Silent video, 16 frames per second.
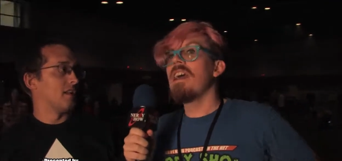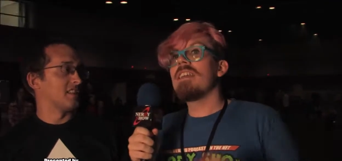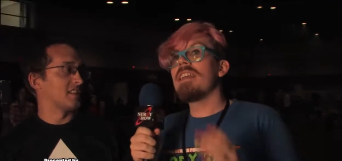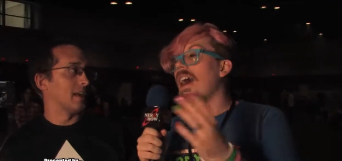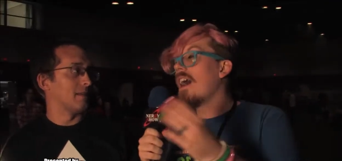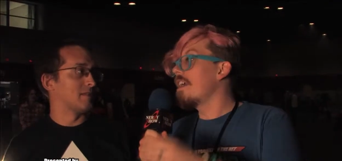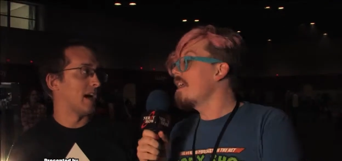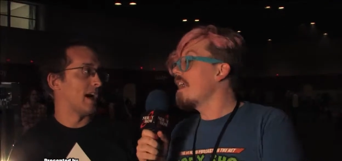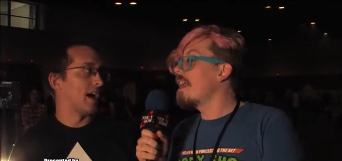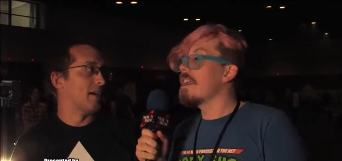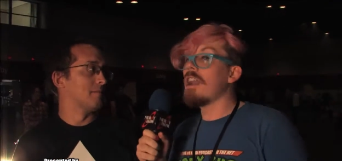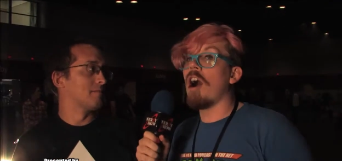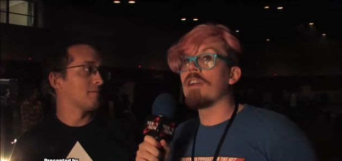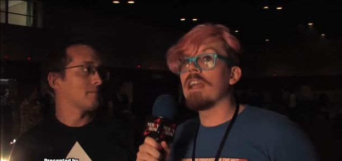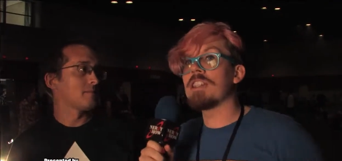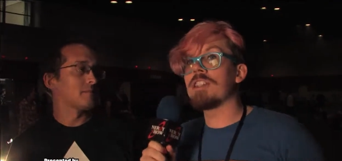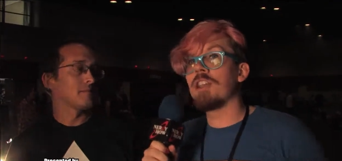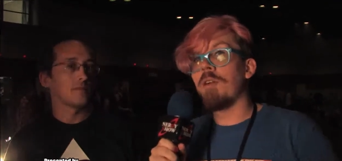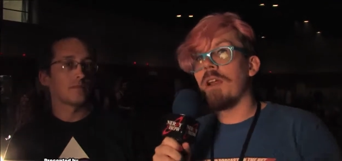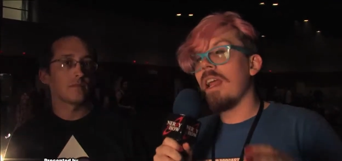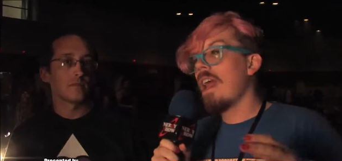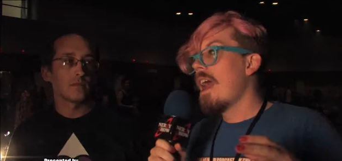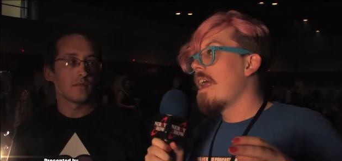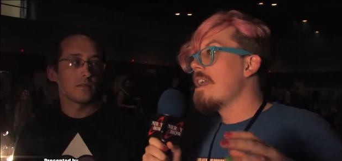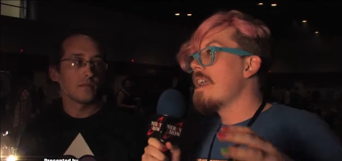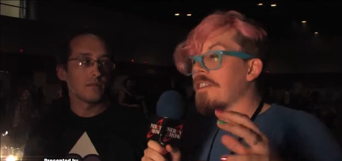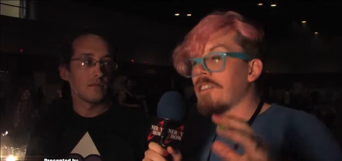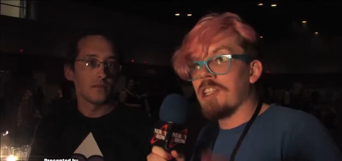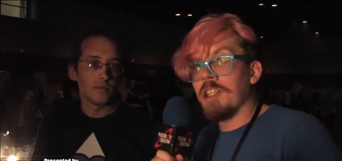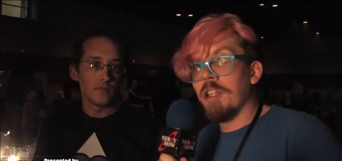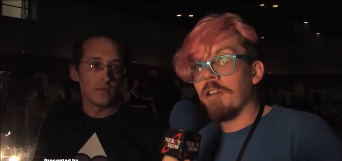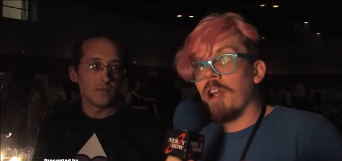Speaker 1: yeah, yeah. Okay, so
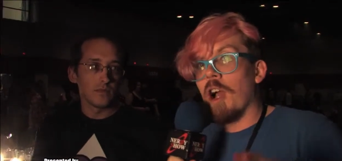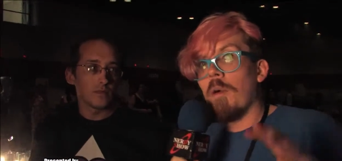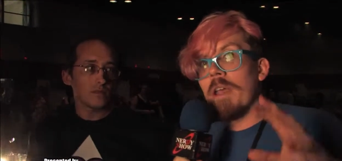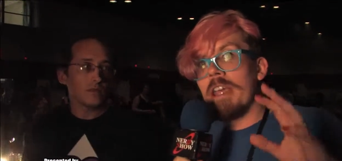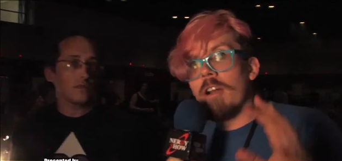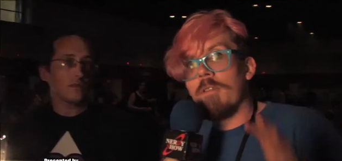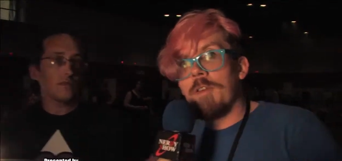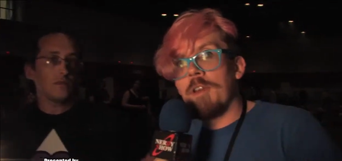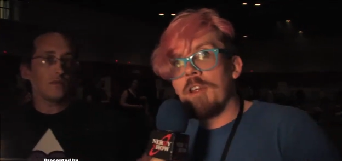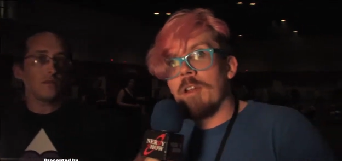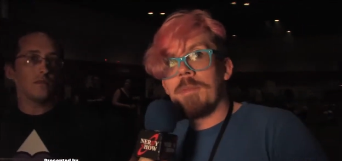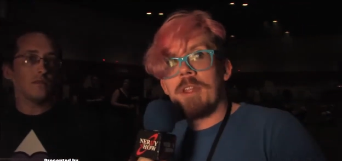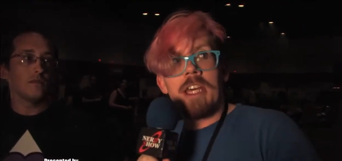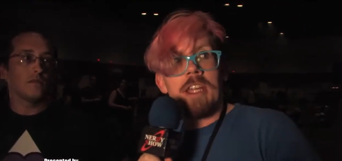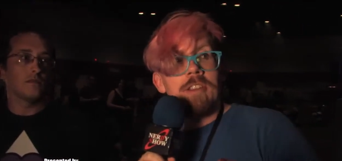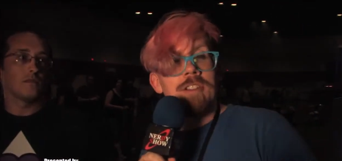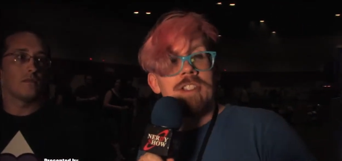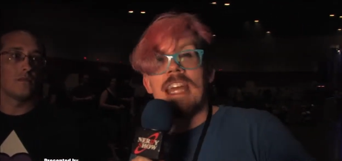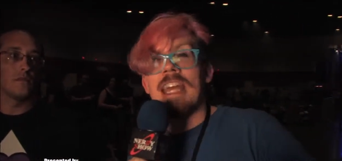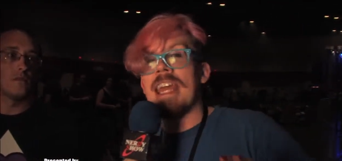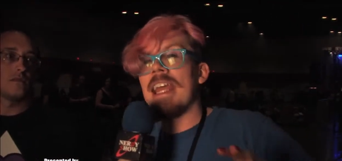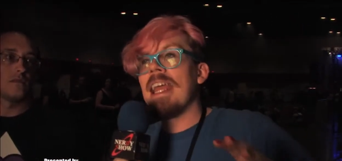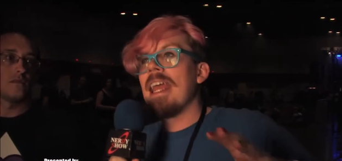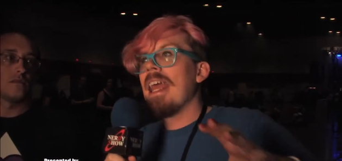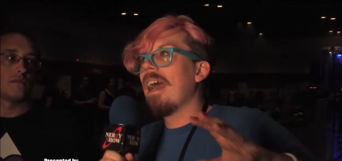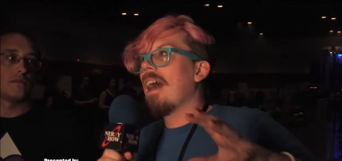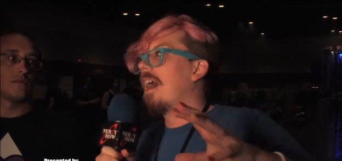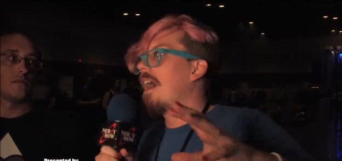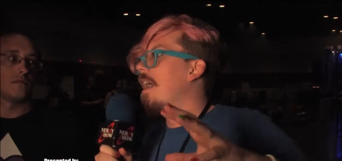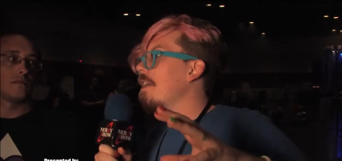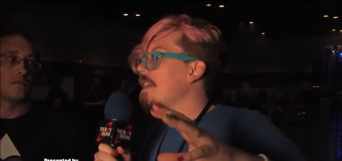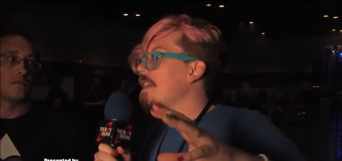Nelson Lugo, we interviewed him the other day.
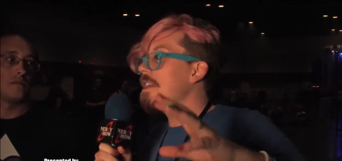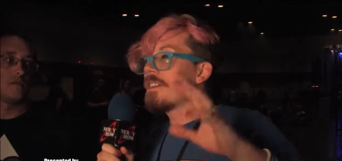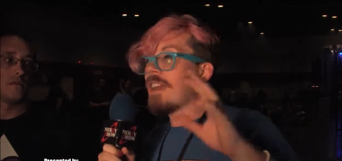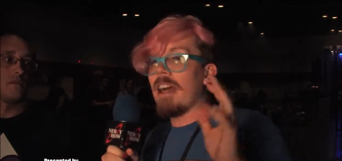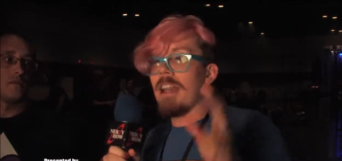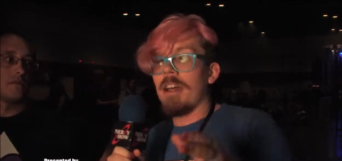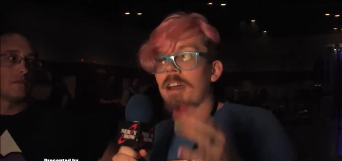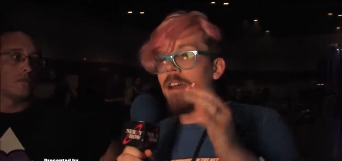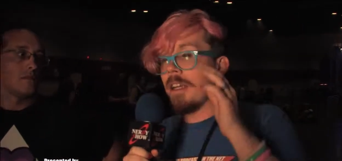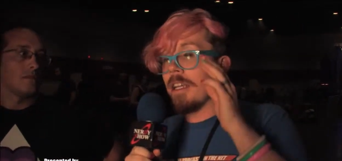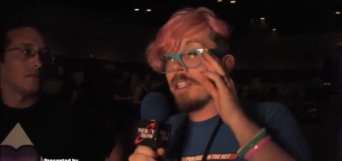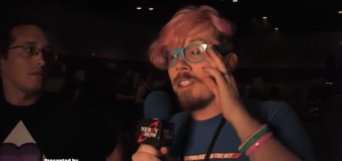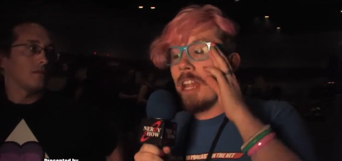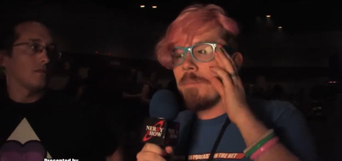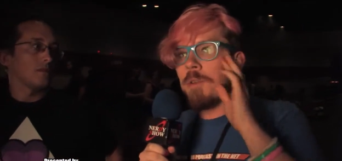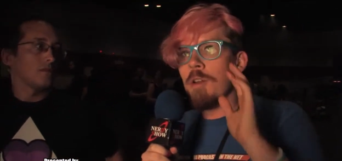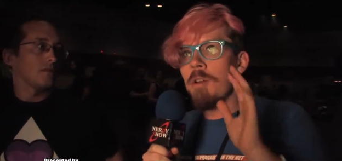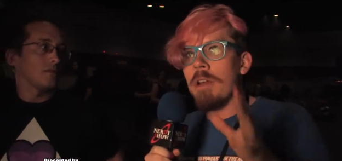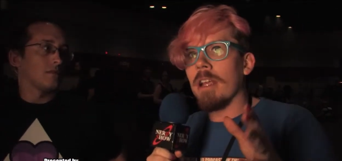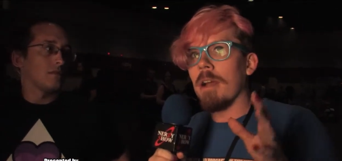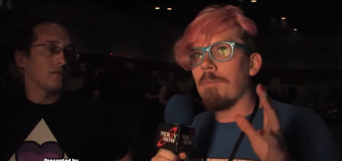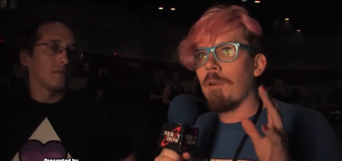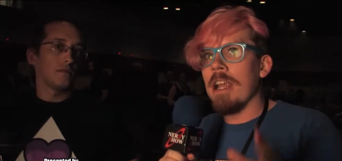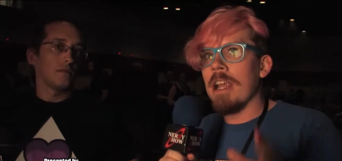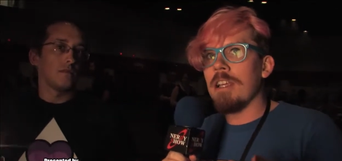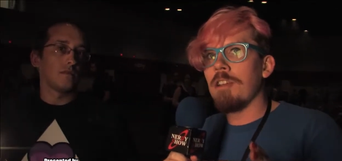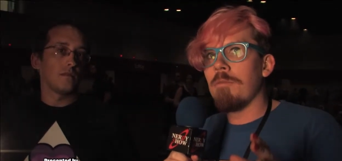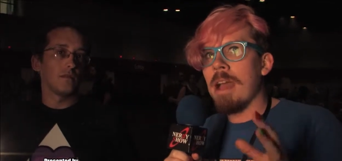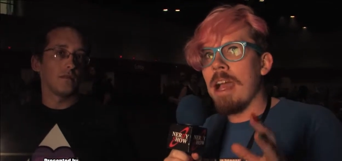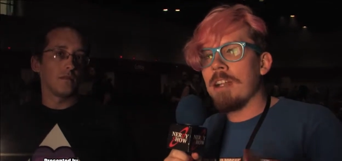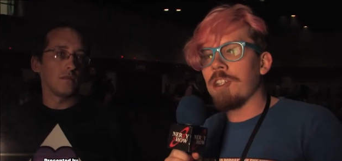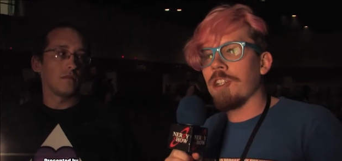Uh, he's got a he's debuting a brand new
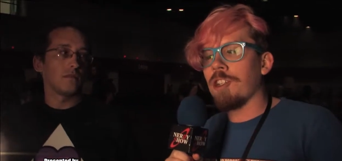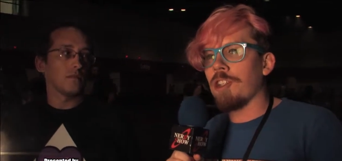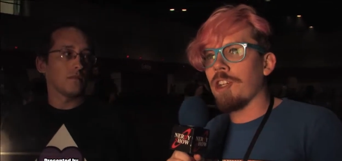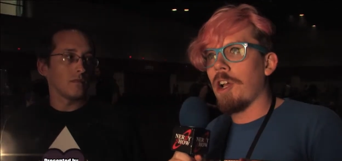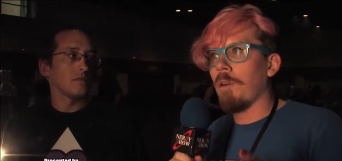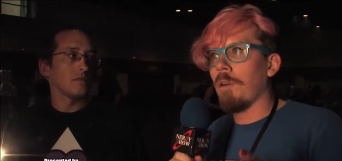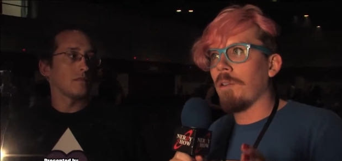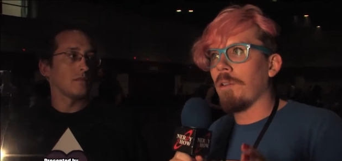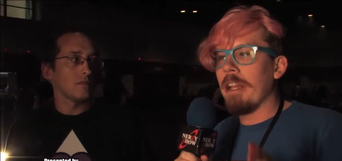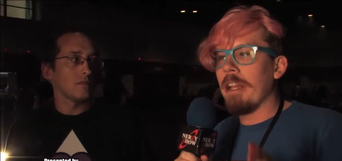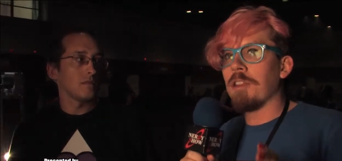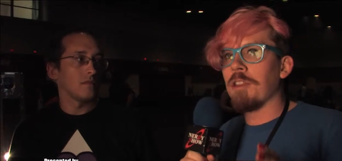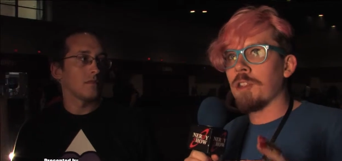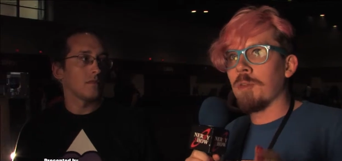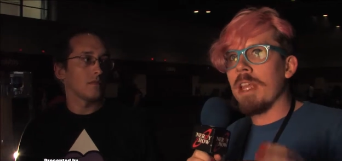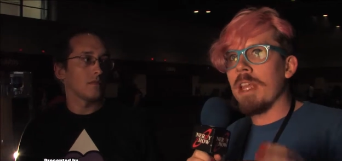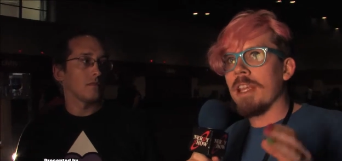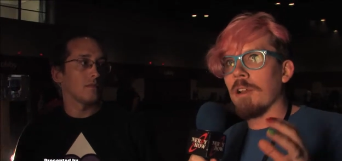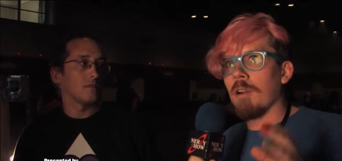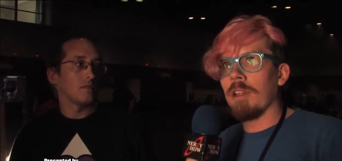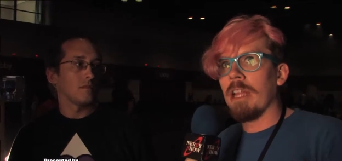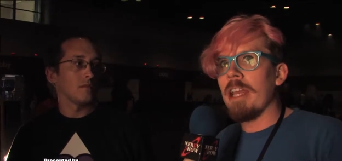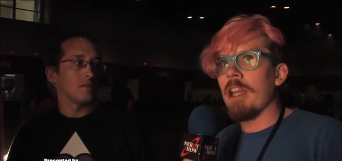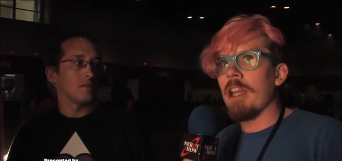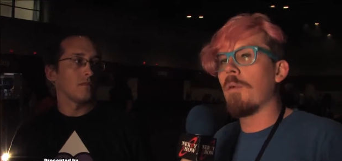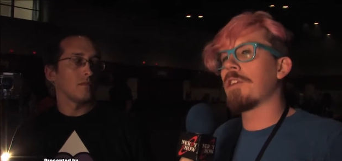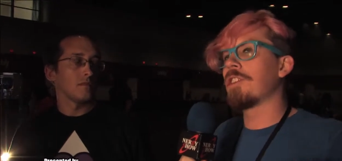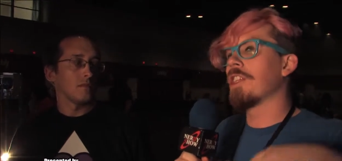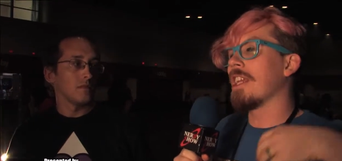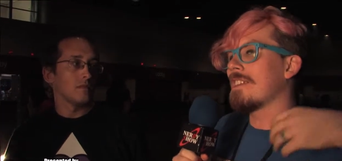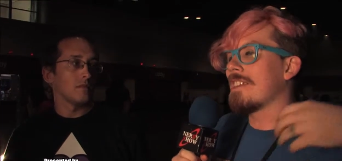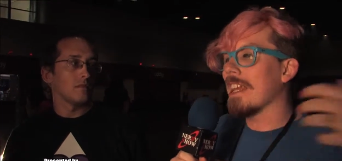magic show later this week in Orlando, which
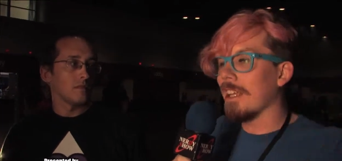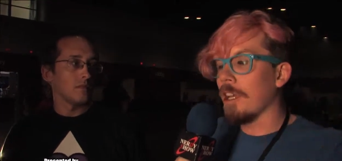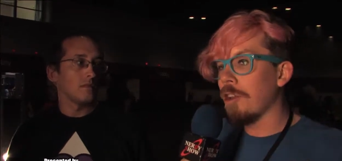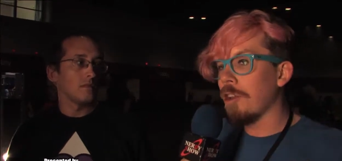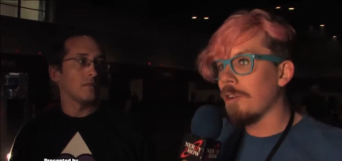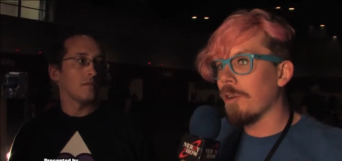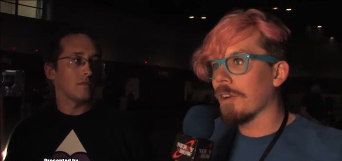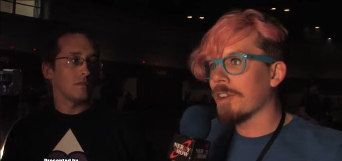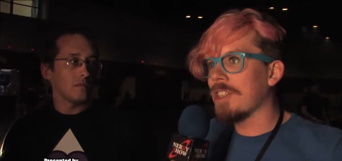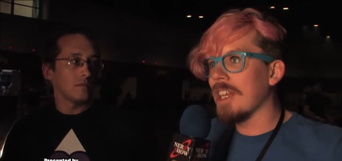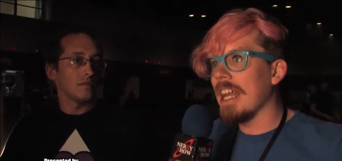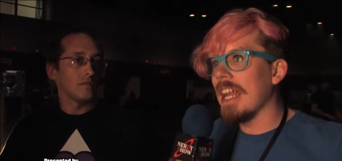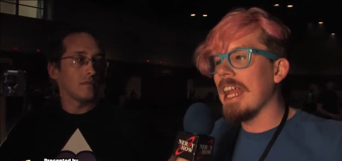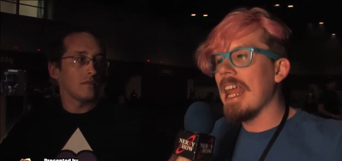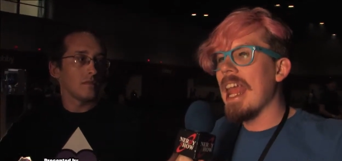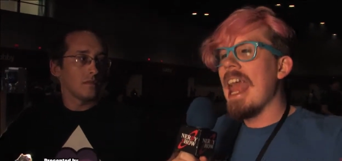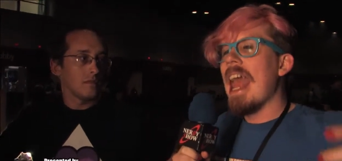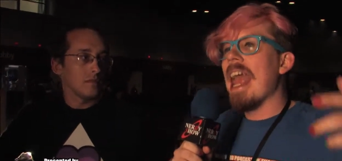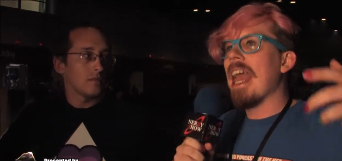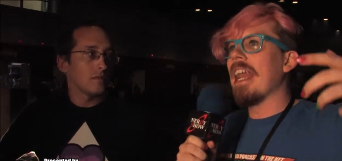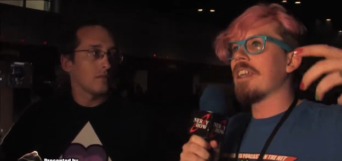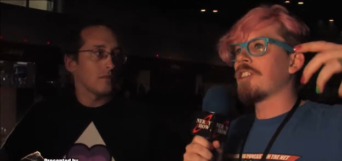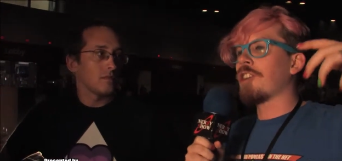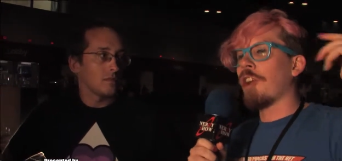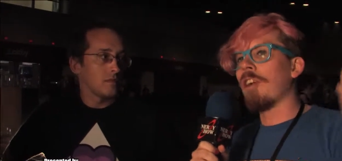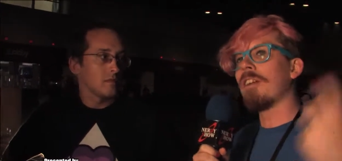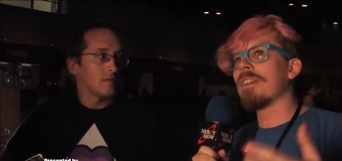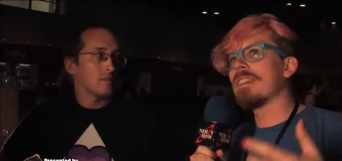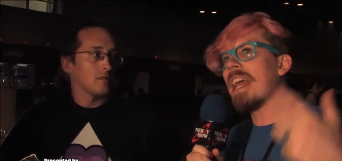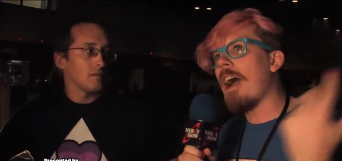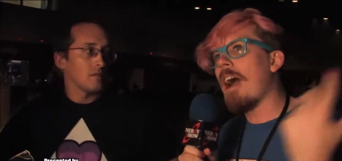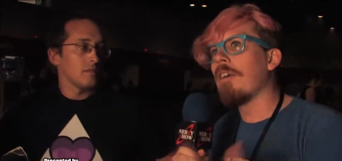then he's taking to New York City. And it
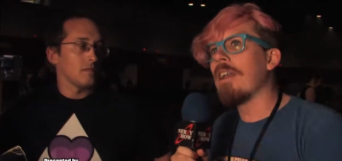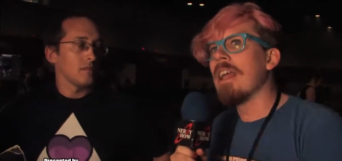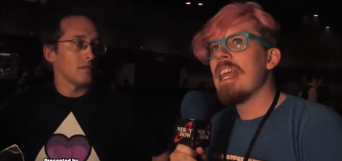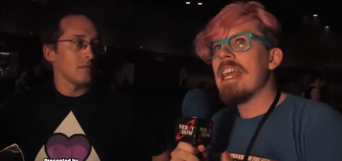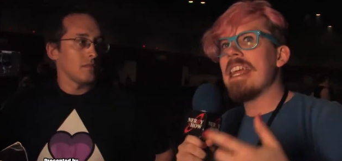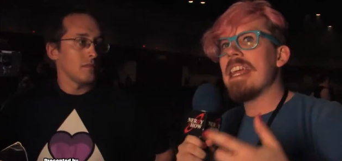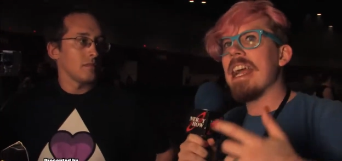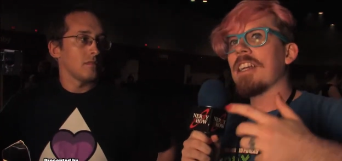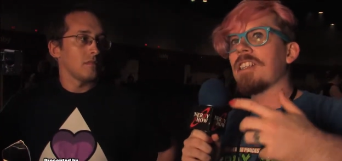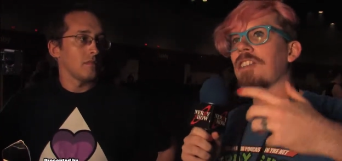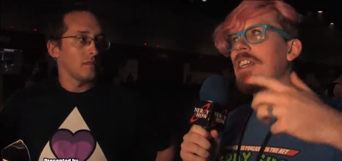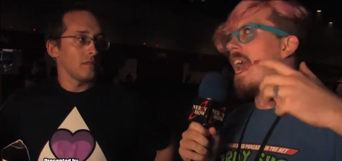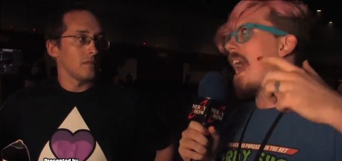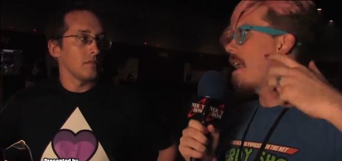turns out he actually